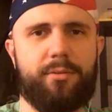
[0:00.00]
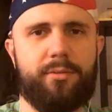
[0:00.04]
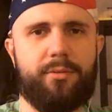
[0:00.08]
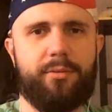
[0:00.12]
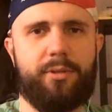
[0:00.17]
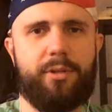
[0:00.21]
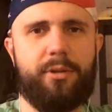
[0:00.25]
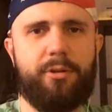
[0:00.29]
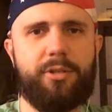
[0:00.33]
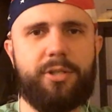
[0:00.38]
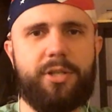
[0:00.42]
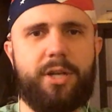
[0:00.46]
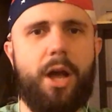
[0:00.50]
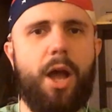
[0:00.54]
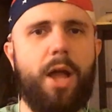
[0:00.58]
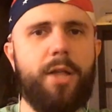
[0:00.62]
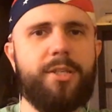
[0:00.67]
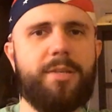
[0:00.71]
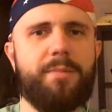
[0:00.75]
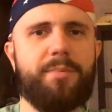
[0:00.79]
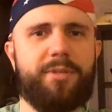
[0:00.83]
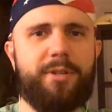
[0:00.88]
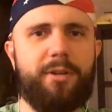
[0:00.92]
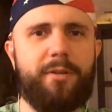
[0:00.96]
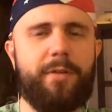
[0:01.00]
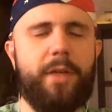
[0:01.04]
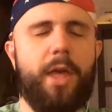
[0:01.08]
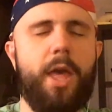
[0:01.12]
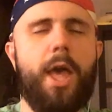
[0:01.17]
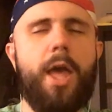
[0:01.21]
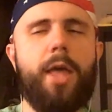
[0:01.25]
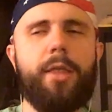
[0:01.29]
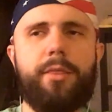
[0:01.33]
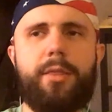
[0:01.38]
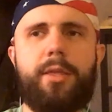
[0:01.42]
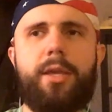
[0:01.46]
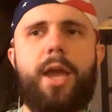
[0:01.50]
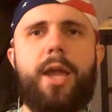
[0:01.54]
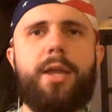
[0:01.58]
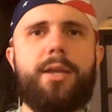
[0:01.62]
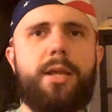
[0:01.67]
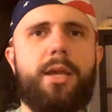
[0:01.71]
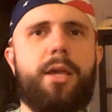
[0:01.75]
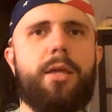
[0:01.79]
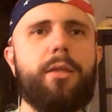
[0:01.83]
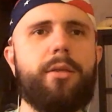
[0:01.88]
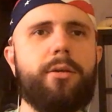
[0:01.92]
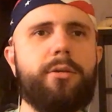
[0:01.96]
There's concepts there. The
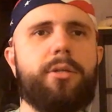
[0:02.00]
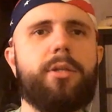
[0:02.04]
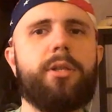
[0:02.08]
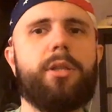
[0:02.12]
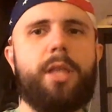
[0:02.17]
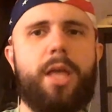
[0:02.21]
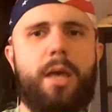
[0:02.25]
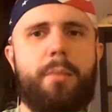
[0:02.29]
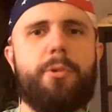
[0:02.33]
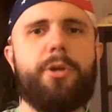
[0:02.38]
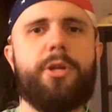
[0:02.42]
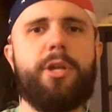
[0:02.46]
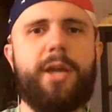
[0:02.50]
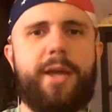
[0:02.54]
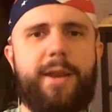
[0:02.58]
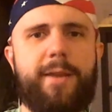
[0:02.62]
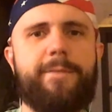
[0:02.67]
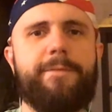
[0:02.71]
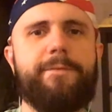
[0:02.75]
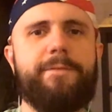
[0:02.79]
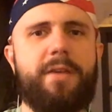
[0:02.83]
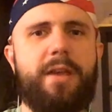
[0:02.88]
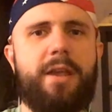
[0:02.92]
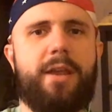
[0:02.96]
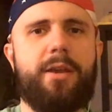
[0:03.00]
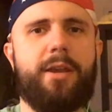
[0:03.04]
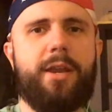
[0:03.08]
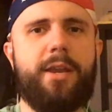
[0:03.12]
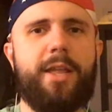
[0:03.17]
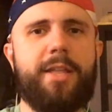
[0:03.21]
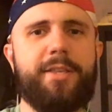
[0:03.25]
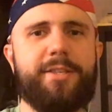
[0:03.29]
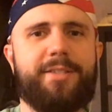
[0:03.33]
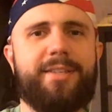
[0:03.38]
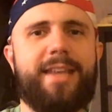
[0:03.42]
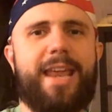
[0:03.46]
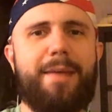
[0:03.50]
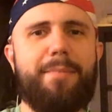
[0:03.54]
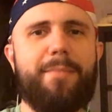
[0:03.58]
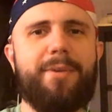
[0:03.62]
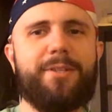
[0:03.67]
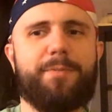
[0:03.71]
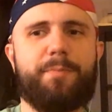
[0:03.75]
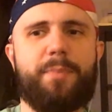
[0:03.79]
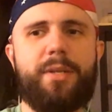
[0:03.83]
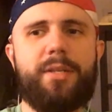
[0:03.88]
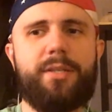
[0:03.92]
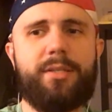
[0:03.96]
idea that there's a llama you got to feed and its name
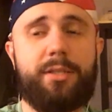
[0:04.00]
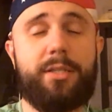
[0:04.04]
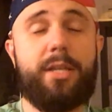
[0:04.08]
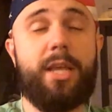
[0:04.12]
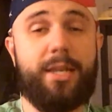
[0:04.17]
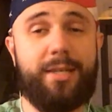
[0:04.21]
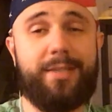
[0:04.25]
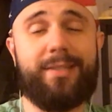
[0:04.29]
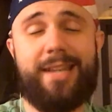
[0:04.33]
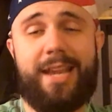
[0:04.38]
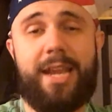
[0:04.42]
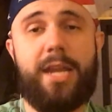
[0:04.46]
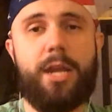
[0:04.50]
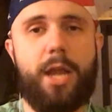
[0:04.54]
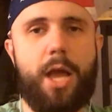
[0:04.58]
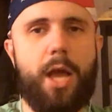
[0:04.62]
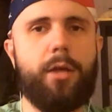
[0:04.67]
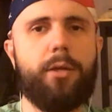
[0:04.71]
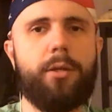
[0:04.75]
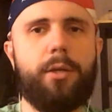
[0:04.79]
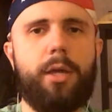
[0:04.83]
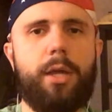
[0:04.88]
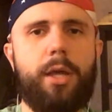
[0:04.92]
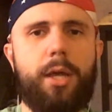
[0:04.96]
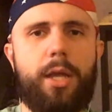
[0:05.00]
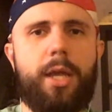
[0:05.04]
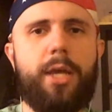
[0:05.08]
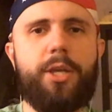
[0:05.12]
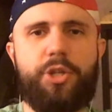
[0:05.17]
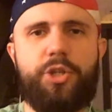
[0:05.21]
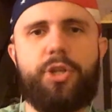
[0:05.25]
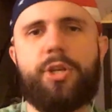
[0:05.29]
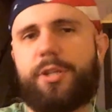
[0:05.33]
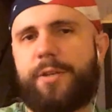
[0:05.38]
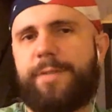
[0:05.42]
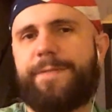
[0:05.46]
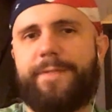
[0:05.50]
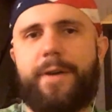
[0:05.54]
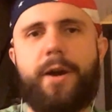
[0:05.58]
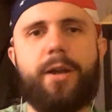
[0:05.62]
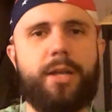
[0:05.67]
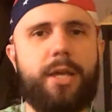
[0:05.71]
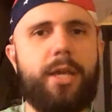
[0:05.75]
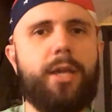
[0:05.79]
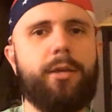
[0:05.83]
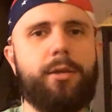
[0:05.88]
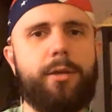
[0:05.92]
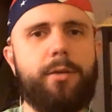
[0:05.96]
is Tina is just
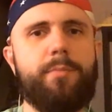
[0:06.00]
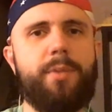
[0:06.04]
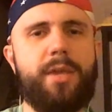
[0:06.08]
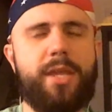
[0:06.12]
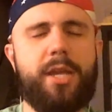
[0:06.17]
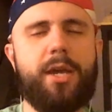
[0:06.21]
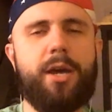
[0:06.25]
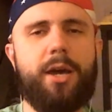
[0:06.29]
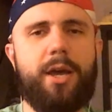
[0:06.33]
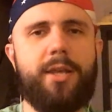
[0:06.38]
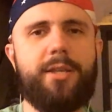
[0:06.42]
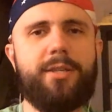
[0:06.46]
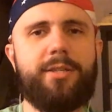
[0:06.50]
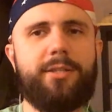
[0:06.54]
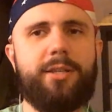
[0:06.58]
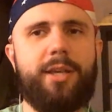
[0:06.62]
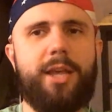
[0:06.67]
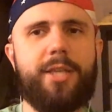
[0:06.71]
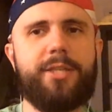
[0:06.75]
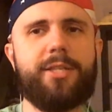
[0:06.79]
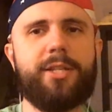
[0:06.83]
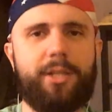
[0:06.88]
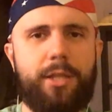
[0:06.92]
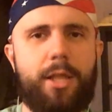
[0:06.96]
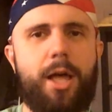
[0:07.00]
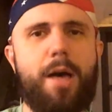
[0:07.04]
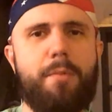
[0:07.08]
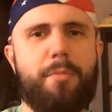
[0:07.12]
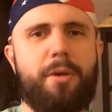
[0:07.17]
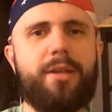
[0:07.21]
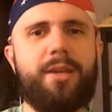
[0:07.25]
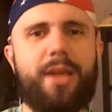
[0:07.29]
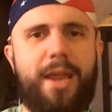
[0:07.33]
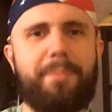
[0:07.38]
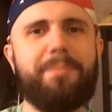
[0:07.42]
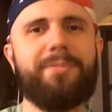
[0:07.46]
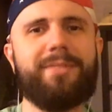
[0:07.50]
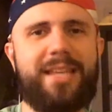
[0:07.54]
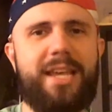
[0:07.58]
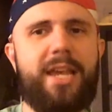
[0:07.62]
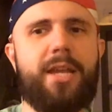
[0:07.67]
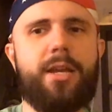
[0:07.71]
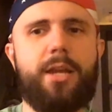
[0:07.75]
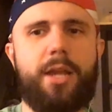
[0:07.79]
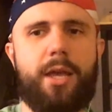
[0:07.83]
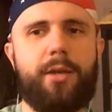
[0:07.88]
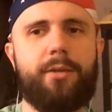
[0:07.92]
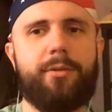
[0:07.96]
funny because it's a llama named
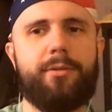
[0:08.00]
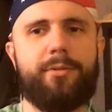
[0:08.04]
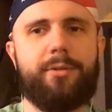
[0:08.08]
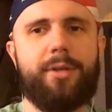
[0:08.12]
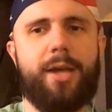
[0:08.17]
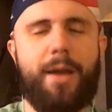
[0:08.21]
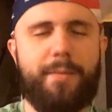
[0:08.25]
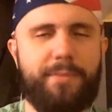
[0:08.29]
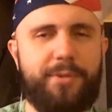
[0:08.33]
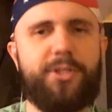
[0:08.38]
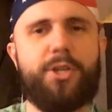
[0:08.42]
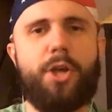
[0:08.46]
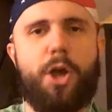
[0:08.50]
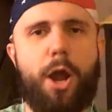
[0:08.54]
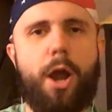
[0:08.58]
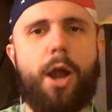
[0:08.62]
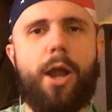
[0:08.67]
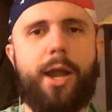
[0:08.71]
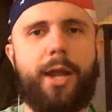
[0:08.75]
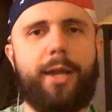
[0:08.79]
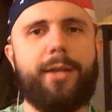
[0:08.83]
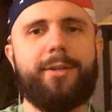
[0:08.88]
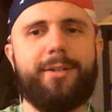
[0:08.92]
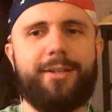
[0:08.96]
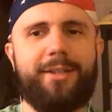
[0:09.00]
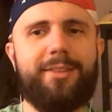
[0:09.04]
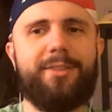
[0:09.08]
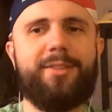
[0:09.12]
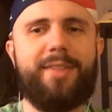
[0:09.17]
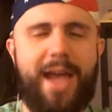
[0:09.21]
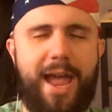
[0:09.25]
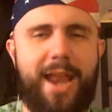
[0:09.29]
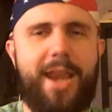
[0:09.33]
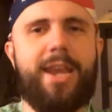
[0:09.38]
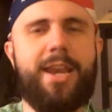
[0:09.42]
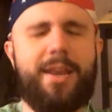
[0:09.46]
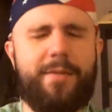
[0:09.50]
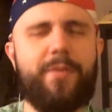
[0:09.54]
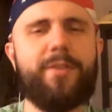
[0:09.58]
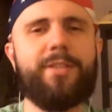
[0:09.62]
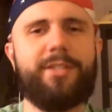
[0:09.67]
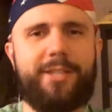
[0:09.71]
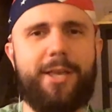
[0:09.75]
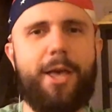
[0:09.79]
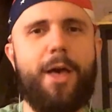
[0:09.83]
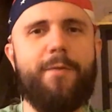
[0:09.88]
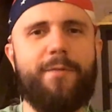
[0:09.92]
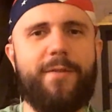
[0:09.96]
Tina. I'm sorry. That in of
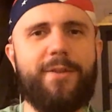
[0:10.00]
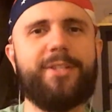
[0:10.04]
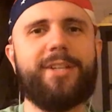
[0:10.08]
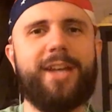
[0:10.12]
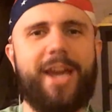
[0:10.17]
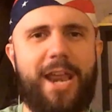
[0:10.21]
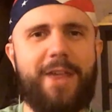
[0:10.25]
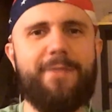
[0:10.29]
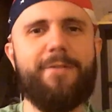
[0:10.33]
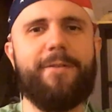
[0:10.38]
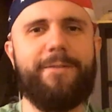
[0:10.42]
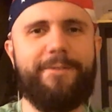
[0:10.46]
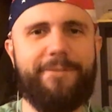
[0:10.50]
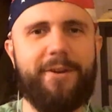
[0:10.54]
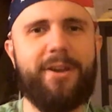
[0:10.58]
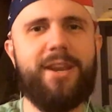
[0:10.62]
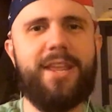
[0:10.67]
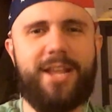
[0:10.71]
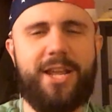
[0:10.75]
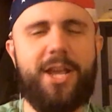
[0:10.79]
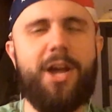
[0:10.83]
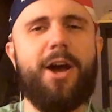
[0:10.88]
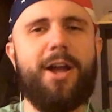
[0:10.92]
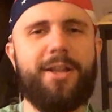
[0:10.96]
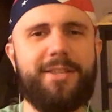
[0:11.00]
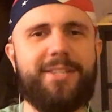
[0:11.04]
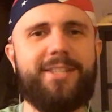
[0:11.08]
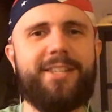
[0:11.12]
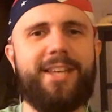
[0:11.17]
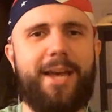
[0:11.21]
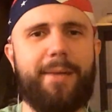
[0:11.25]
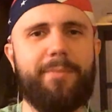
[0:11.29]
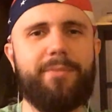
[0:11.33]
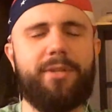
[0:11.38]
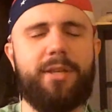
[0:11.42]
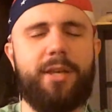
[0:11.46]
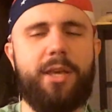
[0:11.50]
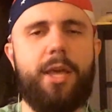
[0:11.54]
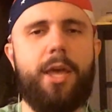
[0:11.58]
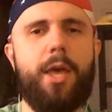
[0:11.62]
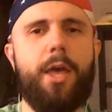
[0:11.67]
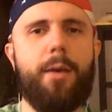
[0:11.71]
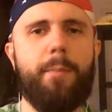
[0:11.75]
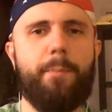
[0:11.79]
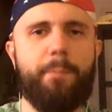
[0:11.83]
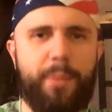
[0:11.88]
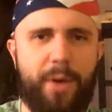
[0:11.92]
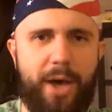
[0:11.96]
itself is kind of a funny concept.
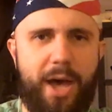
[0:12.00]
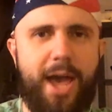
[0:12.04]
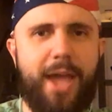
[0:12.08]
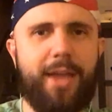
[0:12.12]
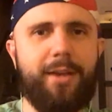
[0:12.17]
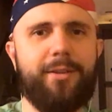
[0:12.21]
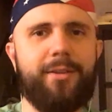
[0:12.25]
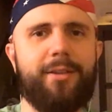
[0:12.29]
But